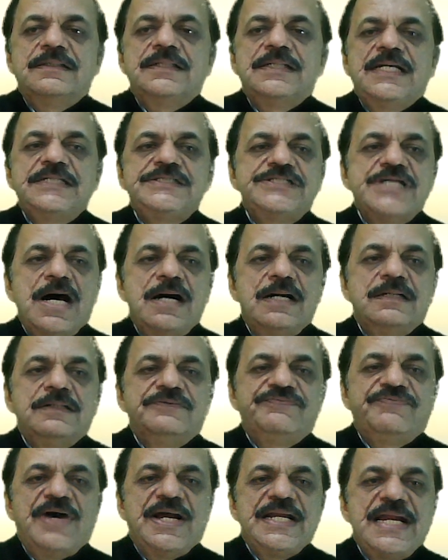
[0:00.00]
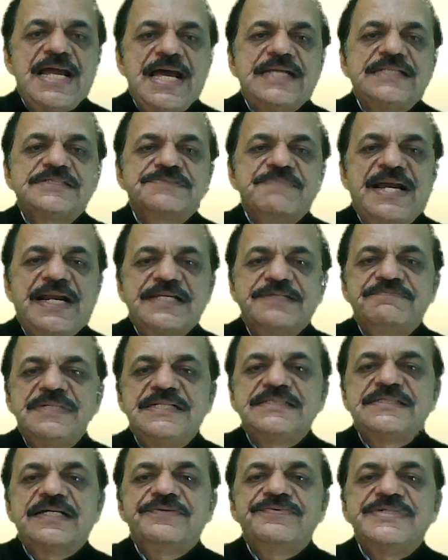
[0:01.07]
HR, finance, management
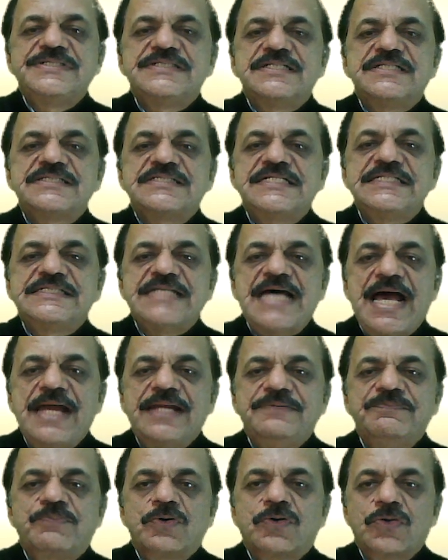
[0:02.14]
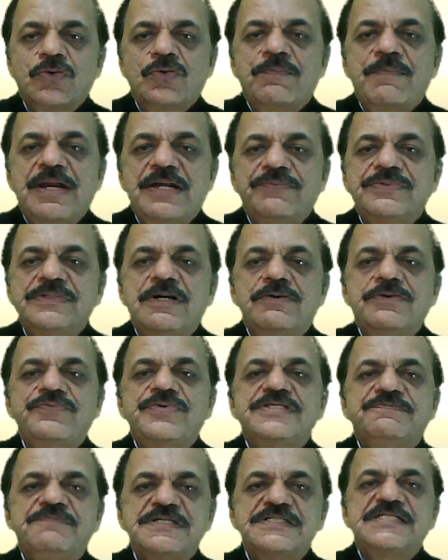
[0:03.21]
services, design, procurement, without which
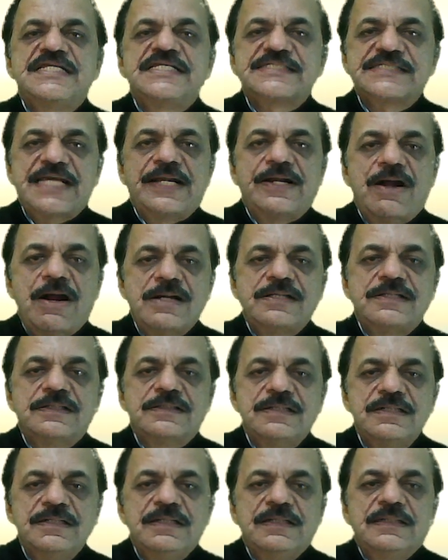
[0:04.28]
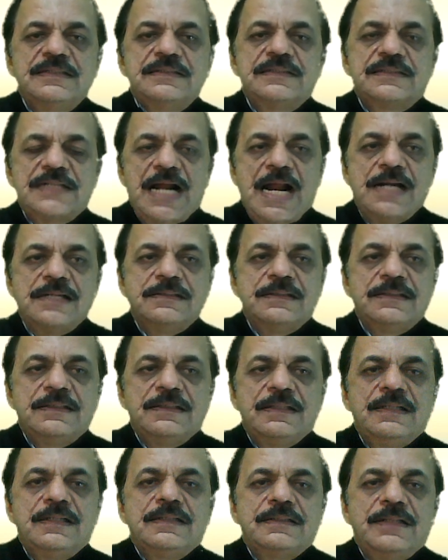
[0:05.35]
business cannot run.
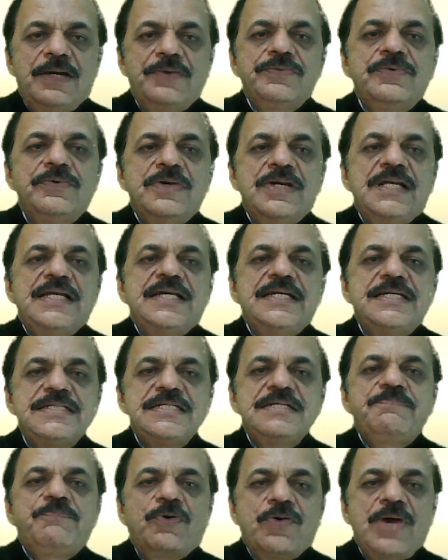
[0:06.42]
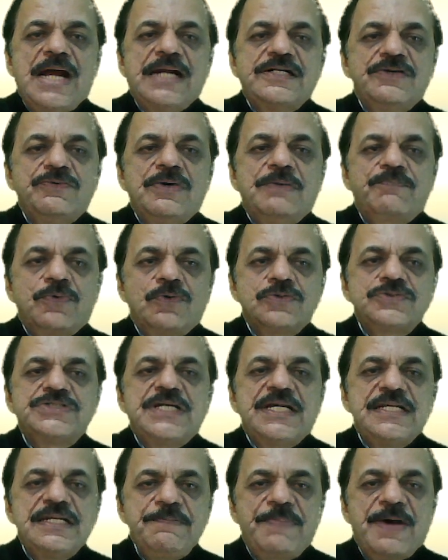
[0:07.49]
Now, any proactive approach,
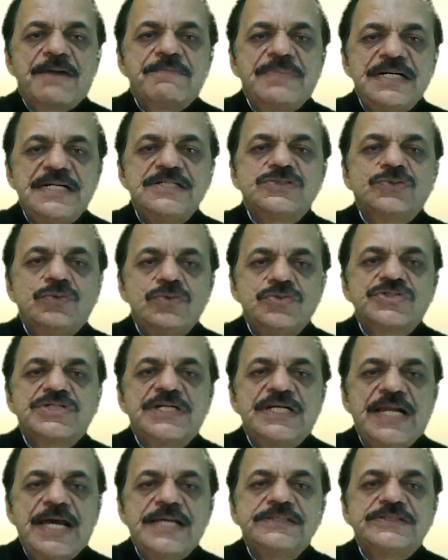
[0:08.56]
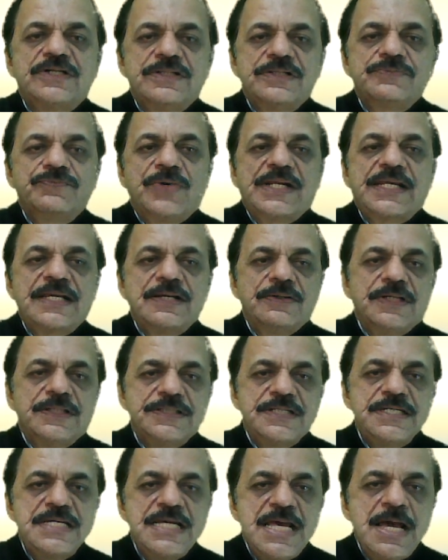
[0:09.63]
any permanent solution lies on working on
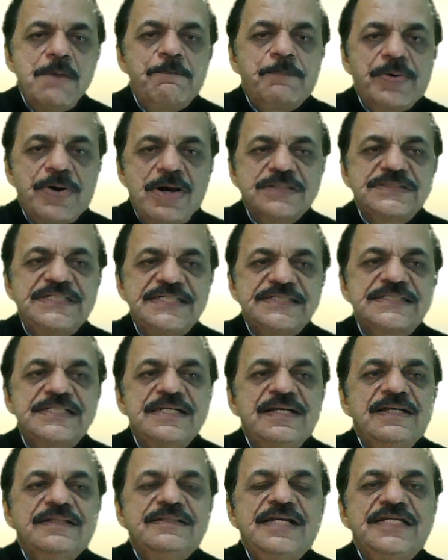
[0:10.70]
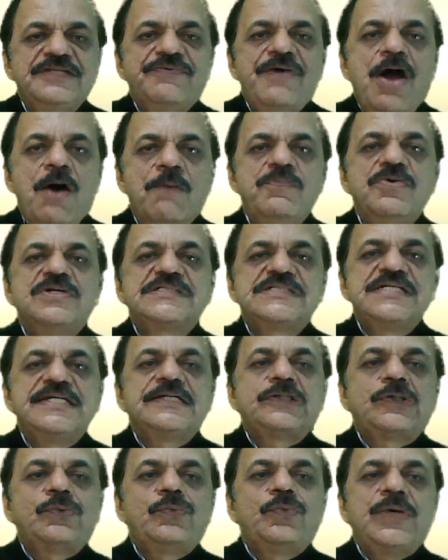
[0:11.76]
the process. That's why obviously
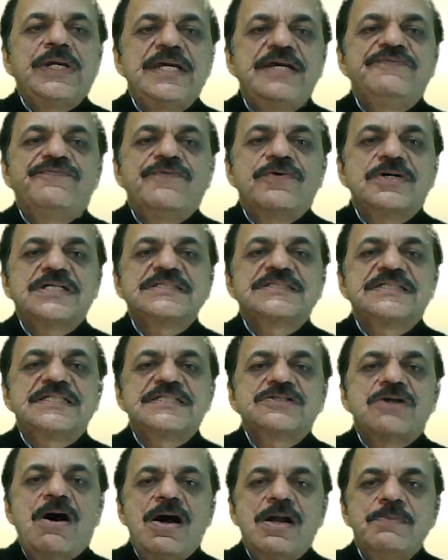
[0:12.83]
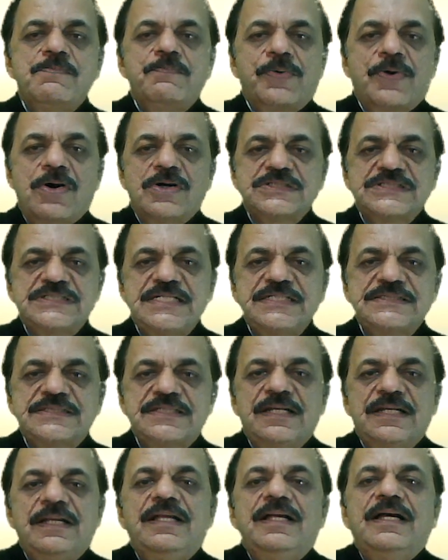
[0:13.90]
QA focuses on
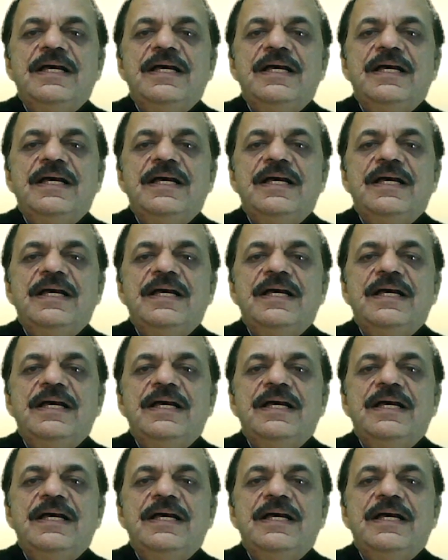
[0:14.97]
process,